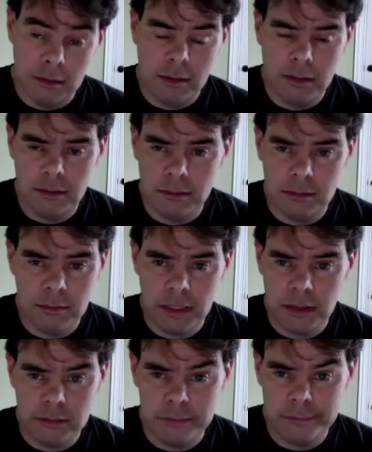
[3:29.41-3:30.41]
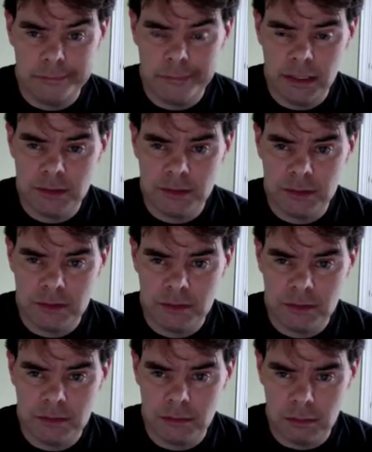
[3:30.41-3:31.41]
And my answer
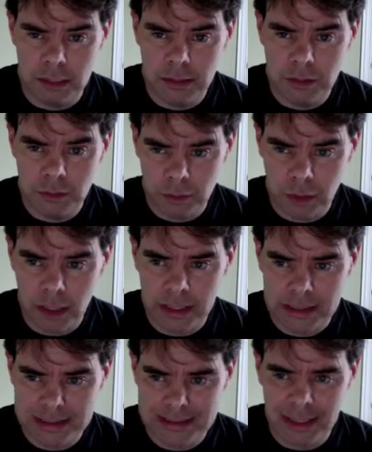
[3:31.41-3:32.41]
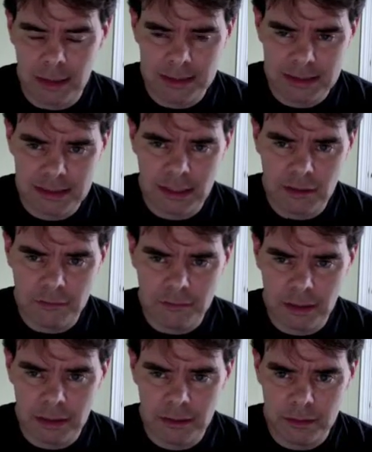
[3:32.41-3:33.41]
is, let your product sell itself,
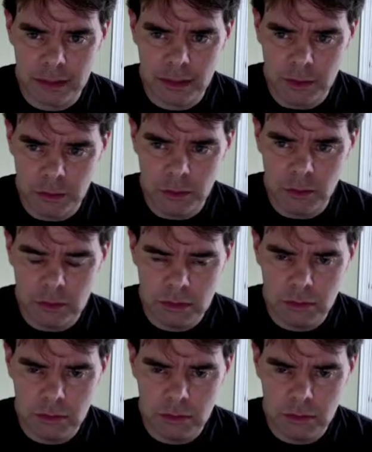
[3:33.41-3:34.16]
rather than you